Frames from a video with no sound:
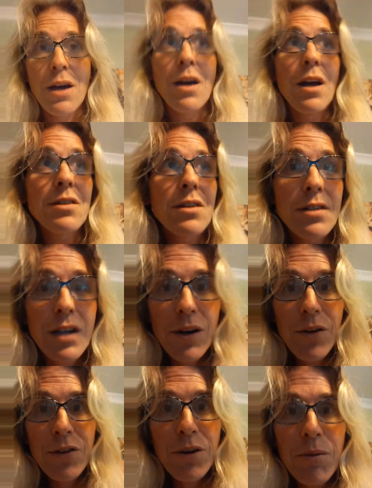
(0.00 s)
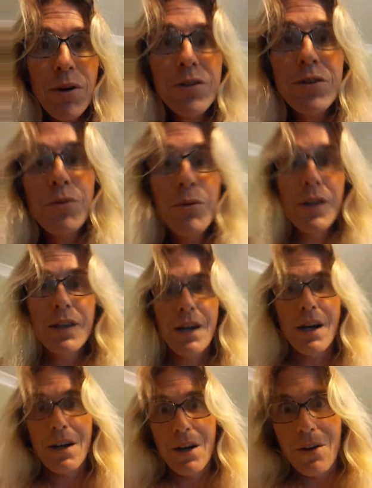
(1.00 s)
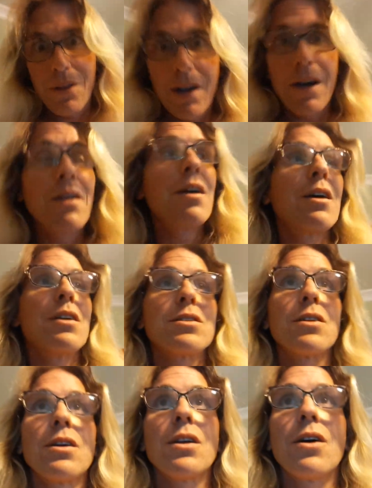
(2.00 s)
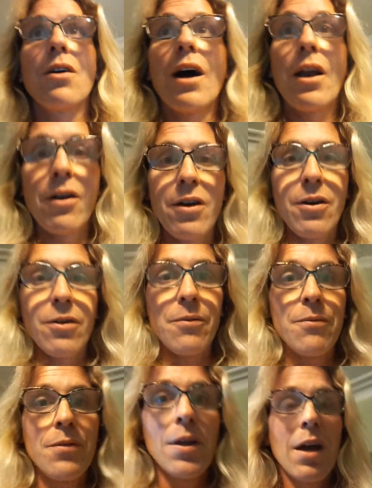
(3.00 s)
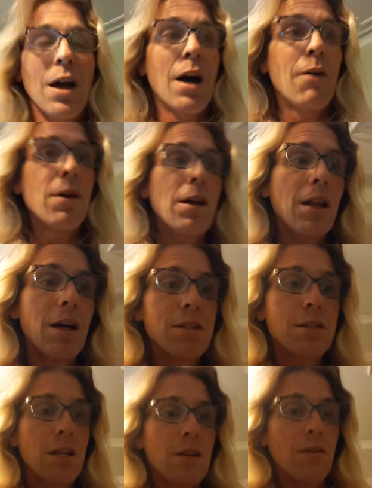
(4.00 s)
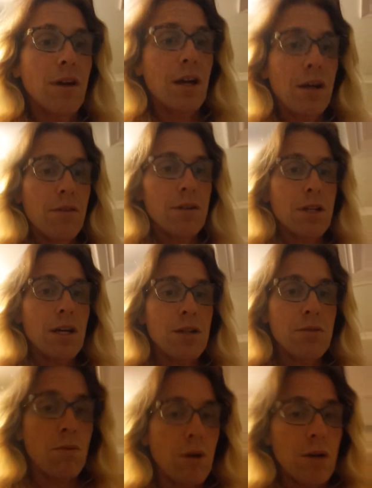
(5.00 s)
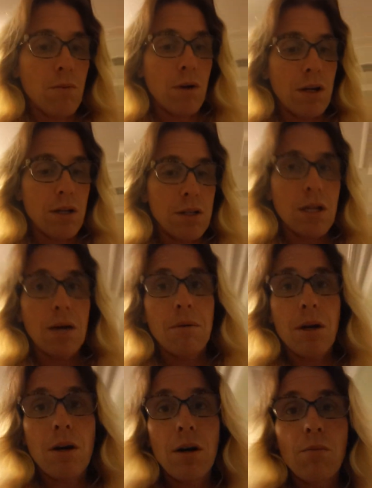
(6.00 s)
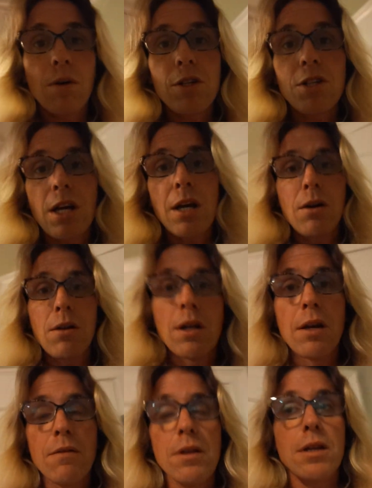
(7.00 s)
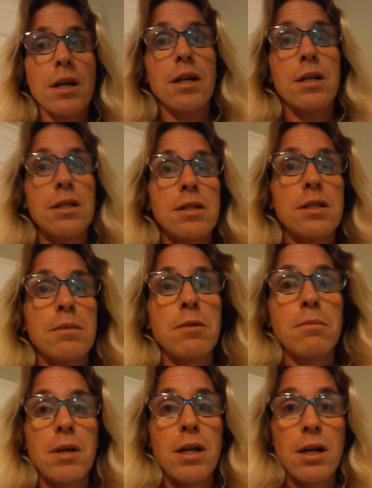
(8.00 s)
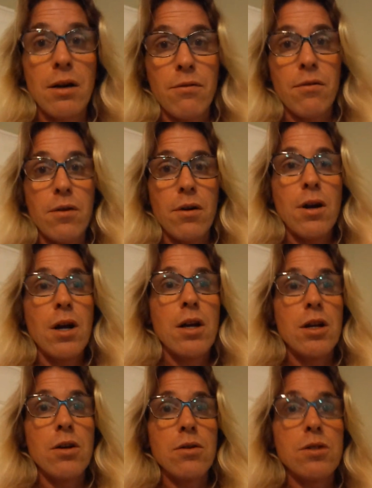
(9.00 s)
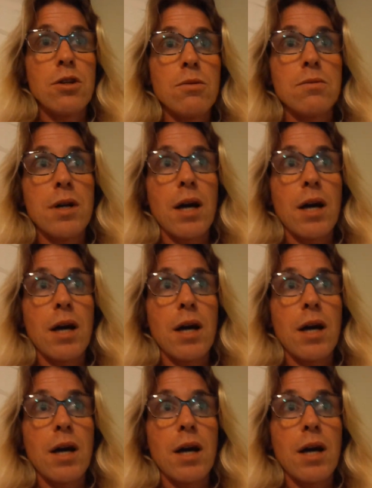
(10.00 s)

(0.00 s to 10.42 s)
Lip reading: It's a Skittles commercial. With that, I know that. So, I don't know. I realize that if I advertise what is coming on, what channel and everything, it doesn't seem to be enough for YouTube to